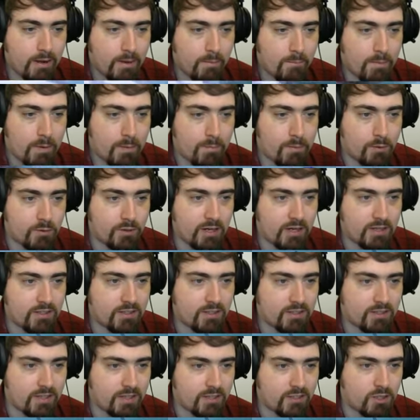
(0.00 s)
But
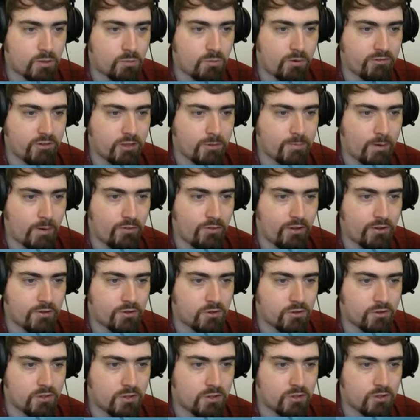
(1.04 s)
Bodexius has to worry about this
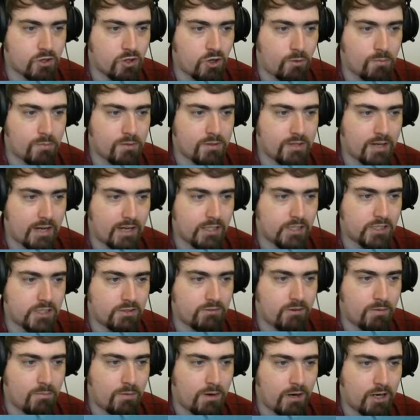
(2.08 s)
because his com is actually
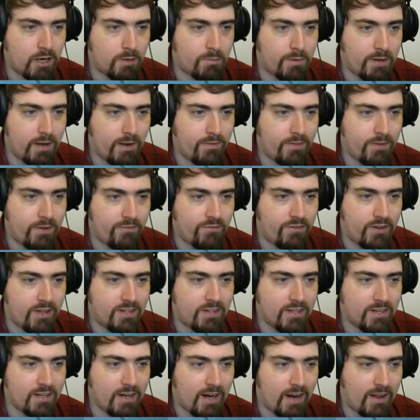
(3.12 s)
remarkably
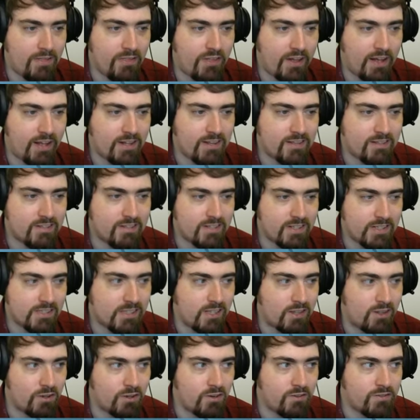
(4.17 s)
undefended and that is still
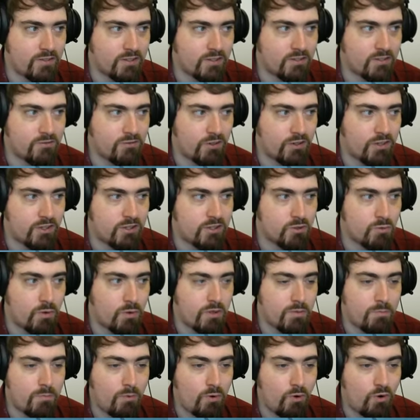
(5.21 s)
a lot of destroyers
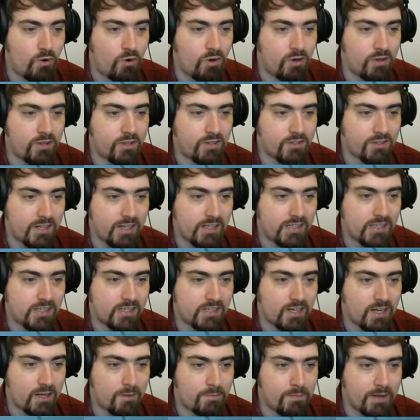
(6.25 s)
with more still
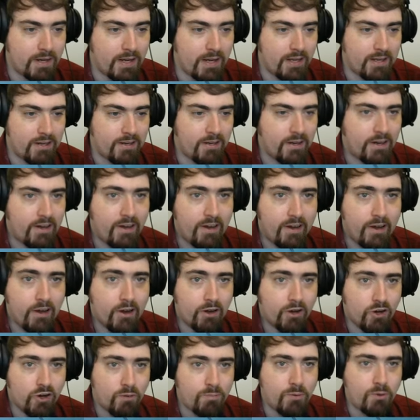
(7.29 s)
coming in.
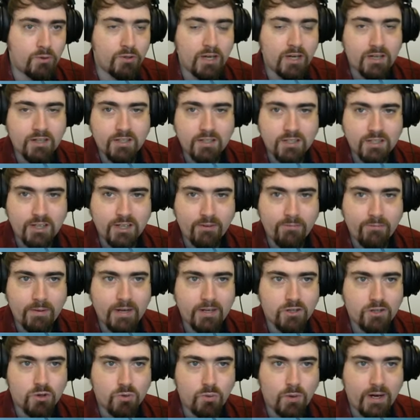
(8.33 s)
Could Bodexius have
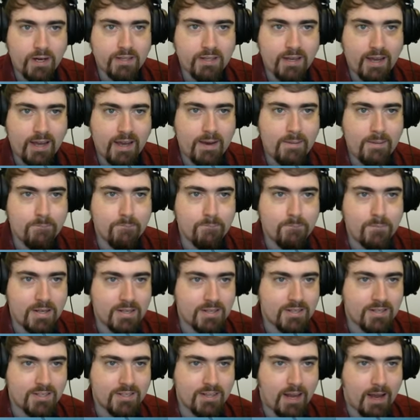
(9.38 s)
made quite a
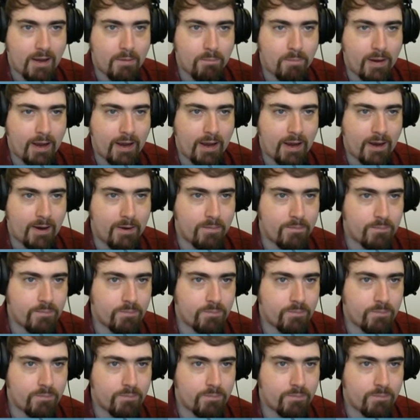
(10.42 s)
misstep here?